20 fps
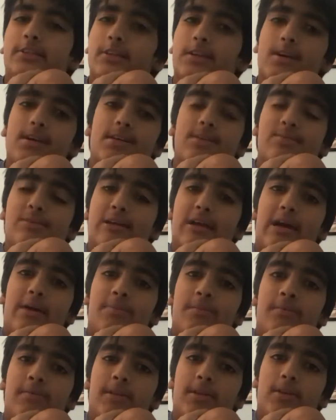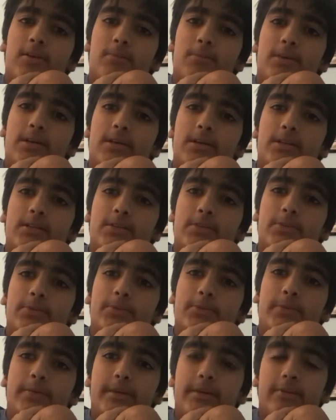is not going to be a happy video because
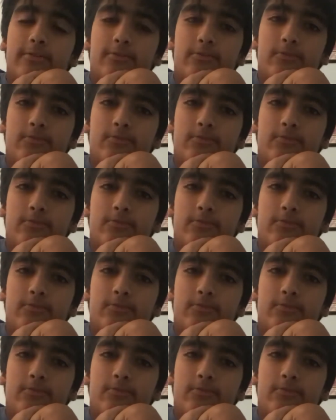we have